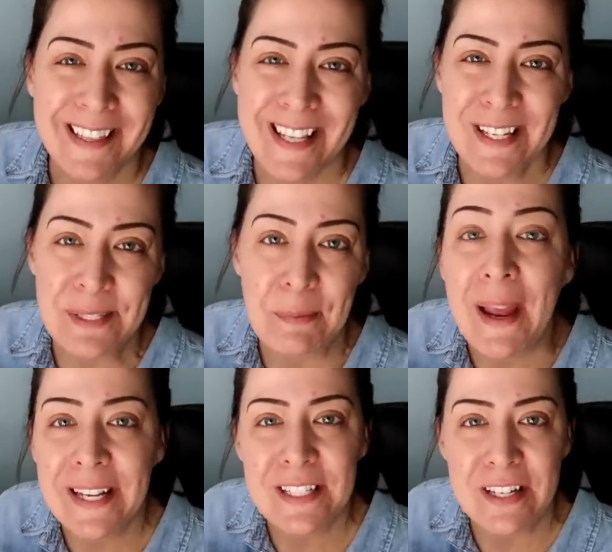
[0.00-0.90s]
These
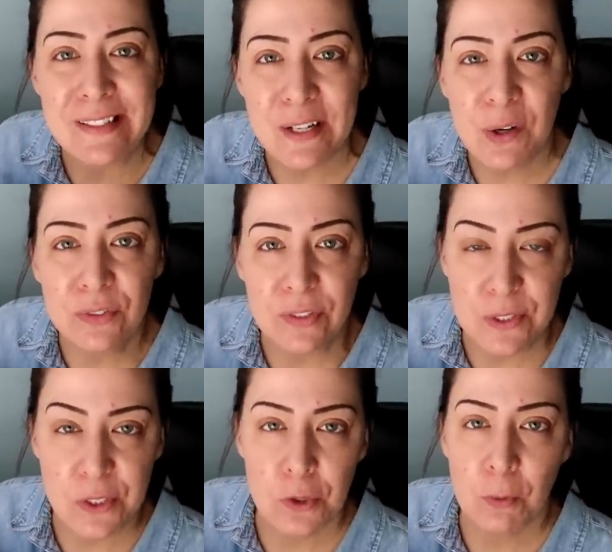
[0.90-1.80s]
weigh just
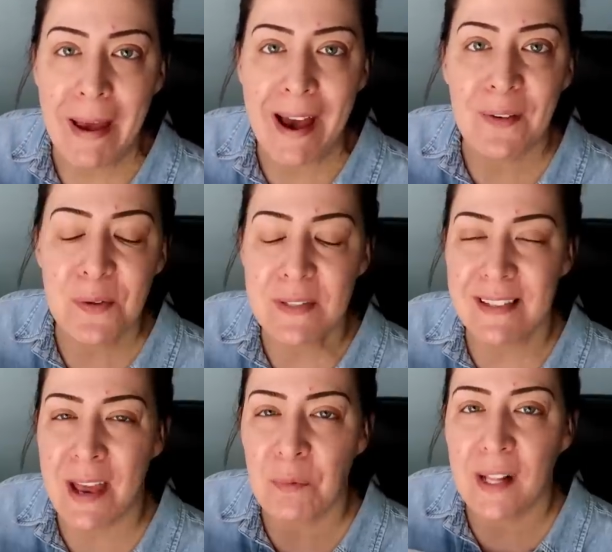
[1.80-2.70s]
over two
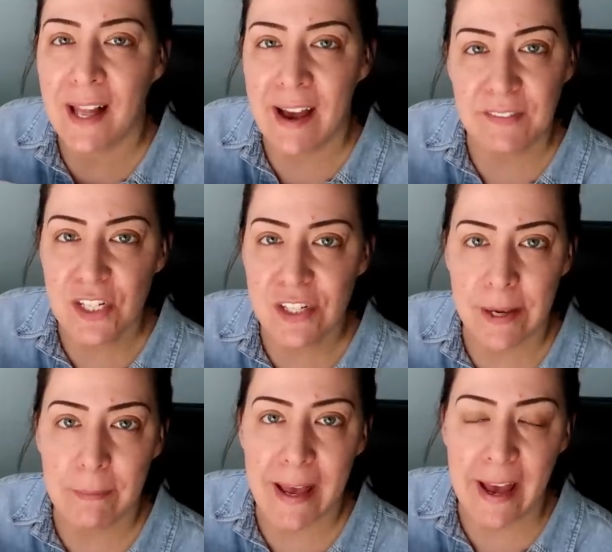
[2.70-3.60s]
pounds and will have to
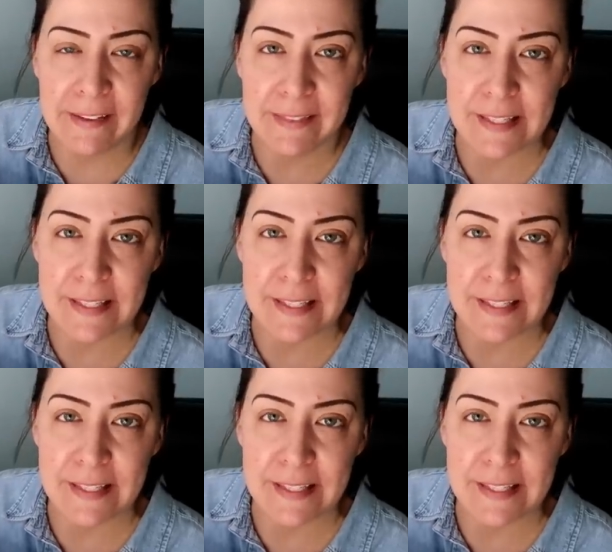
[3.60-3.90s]
ship at